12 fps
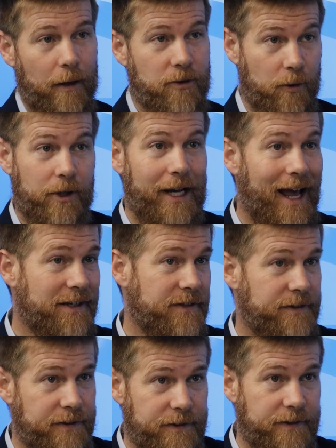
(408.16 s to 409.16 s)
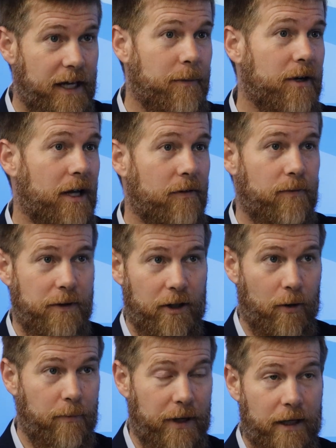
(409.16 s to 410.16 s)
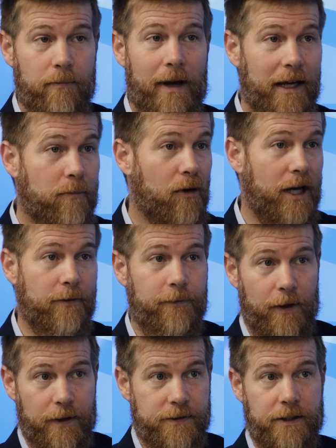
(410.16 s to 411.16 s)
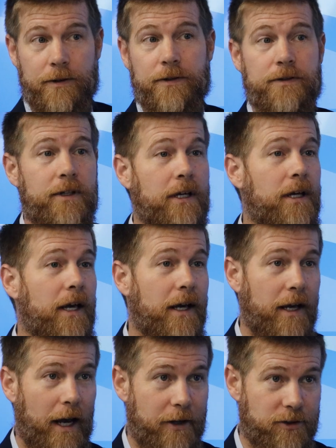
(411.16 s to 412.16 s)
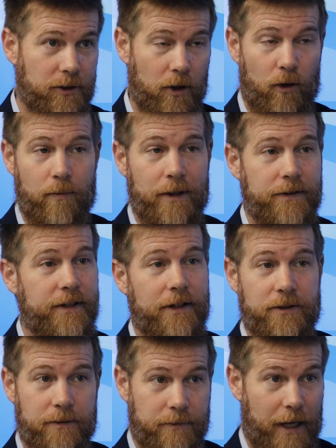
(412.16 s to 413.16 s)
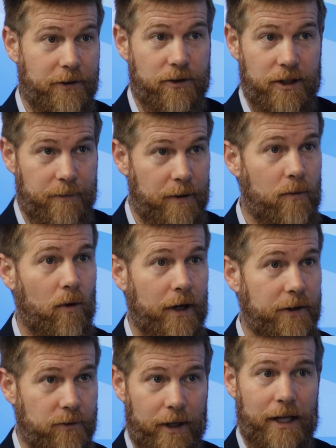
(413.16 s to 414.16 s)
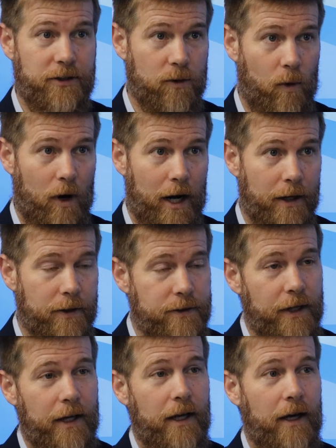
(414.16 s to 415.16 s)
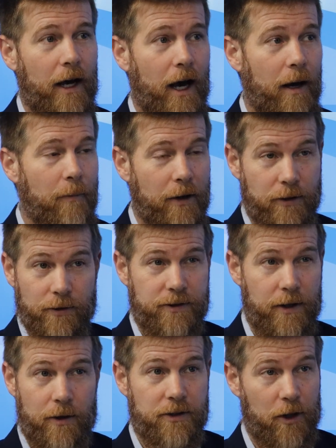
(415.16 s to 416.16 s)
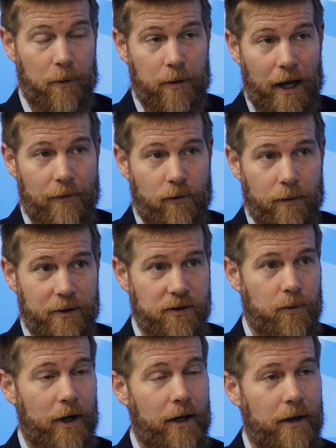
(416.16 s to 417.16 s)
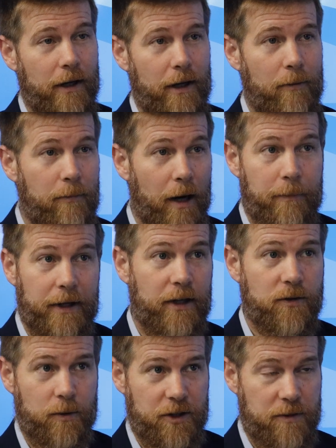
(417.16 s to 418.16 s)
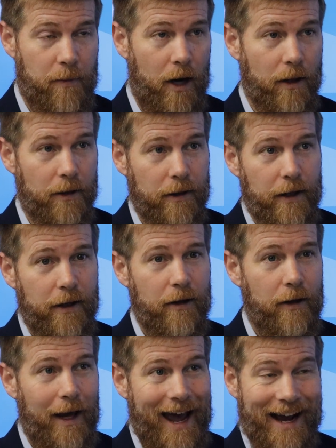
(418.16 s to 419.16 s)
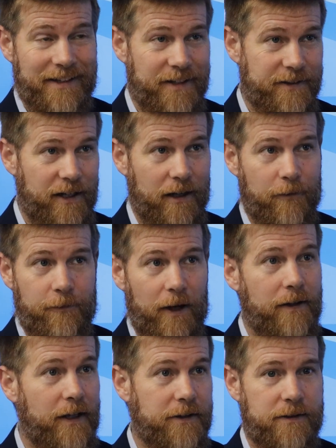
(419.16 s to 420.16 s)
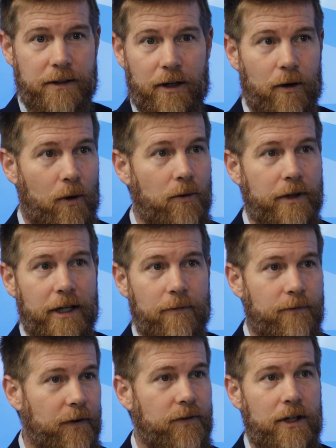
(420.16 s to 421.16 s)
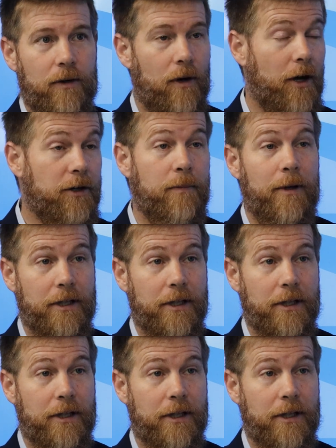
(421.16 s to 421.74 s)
So we'll get access to the same kind of big mega brand funds that you'll see at your Goldmans, at your JP Morgans, right, at your wires. You'll see those on our platform as well. But because we're smaller, accessing a fund that's only $50 or $100